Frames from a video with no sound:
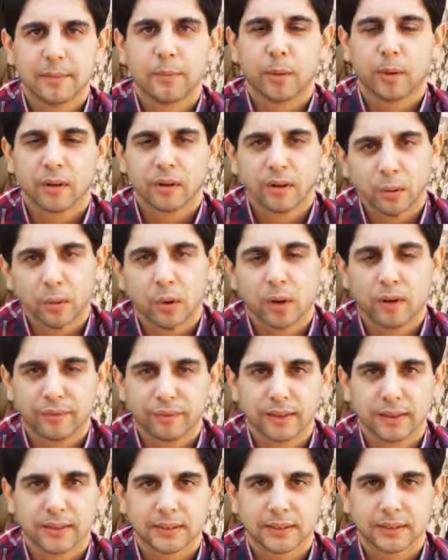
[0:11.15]
important to all
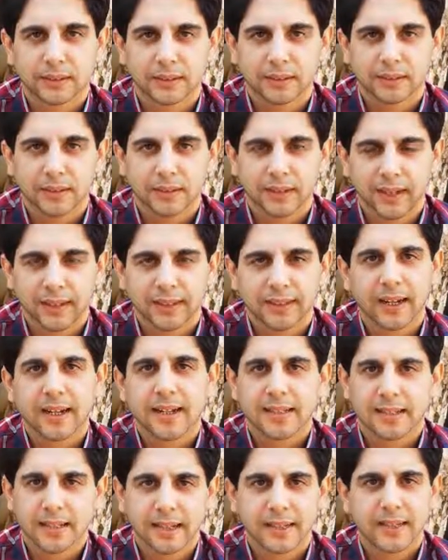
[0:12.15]
of us and
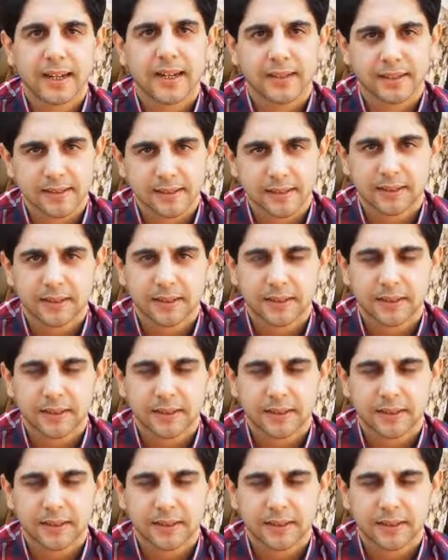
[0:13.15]
that is success.